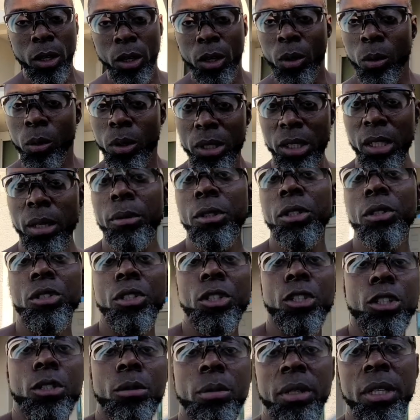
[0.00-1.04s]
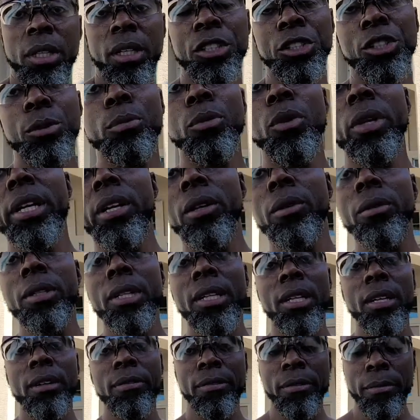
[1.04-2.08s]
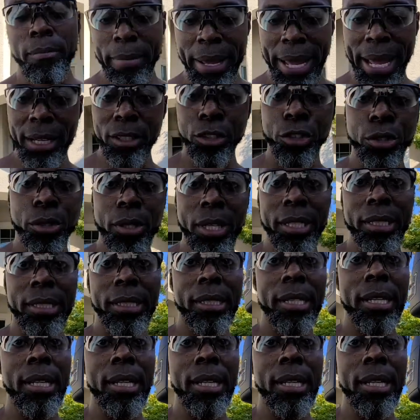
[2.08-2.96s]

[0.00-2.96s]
What's up, YouTube? It's your boy OD from Mad Trucks